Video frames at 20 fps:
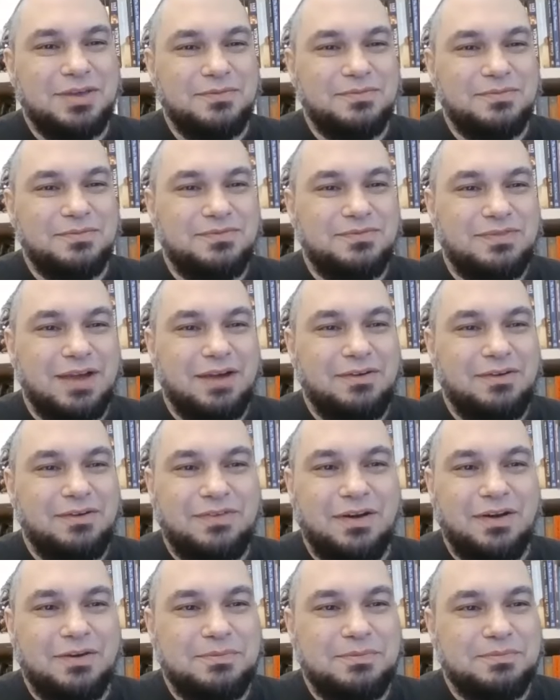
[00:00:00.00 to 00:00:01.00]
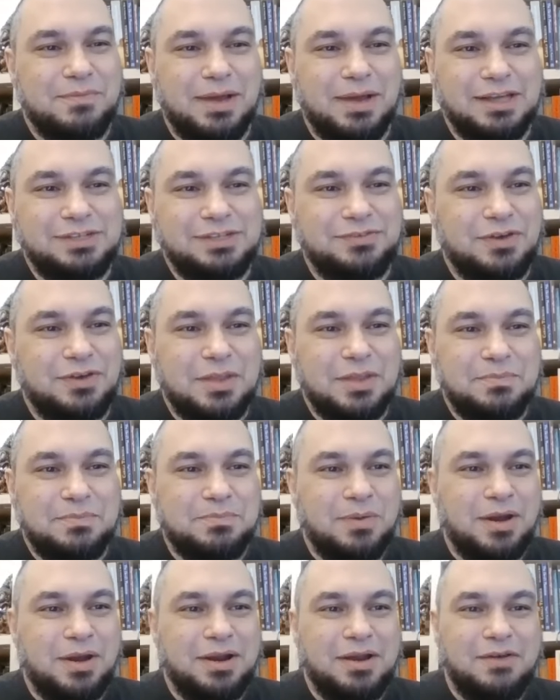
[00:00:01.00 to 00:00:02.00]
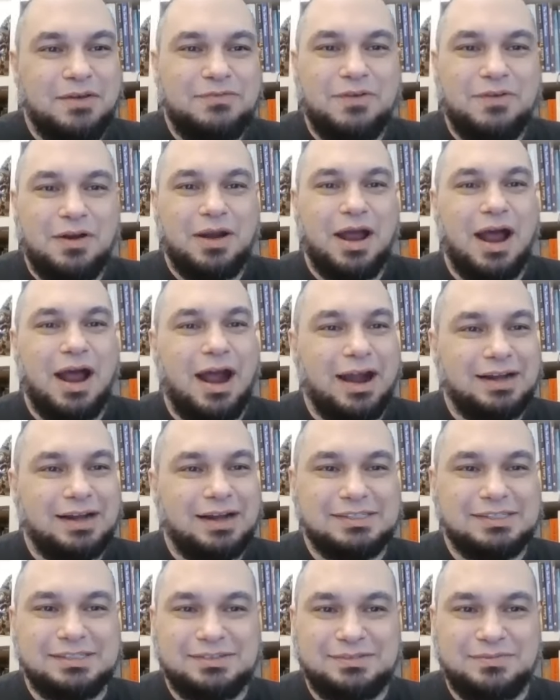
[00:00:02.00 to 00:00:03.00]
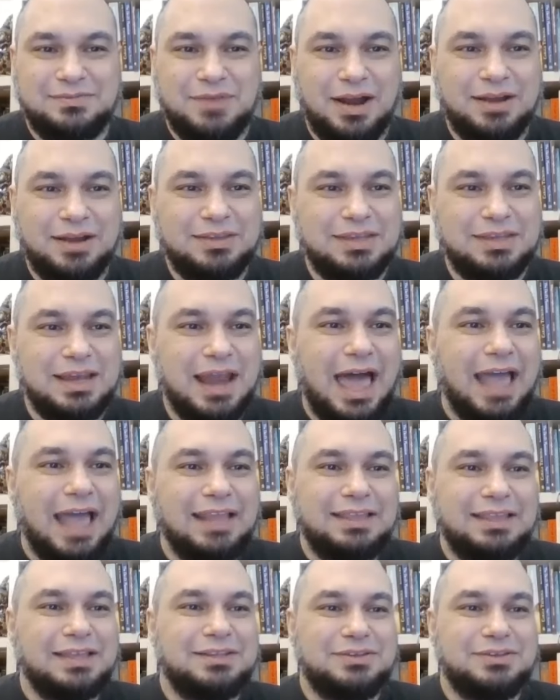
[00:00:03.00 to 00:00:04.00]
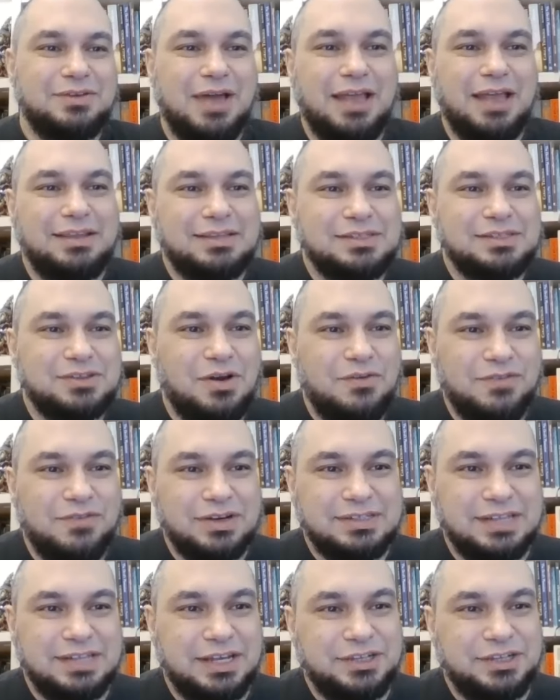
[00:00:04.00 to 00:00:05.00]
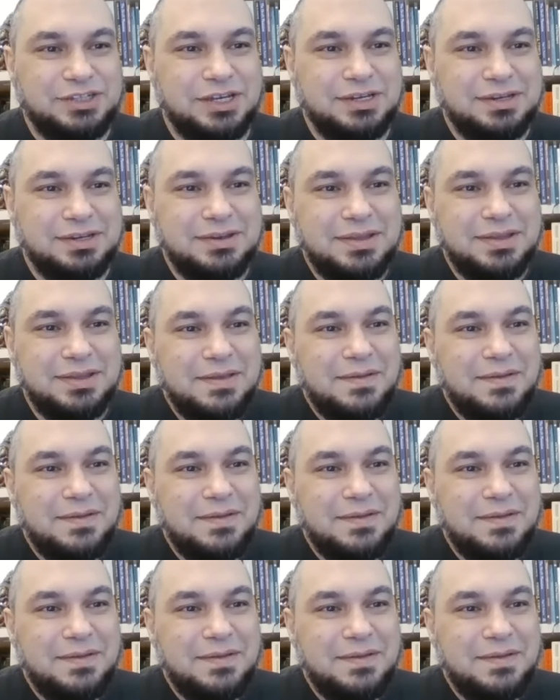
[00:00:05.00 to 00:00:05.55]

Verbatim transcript: you very, very much from the bottom of our hearts. We are delighted to have this conversation.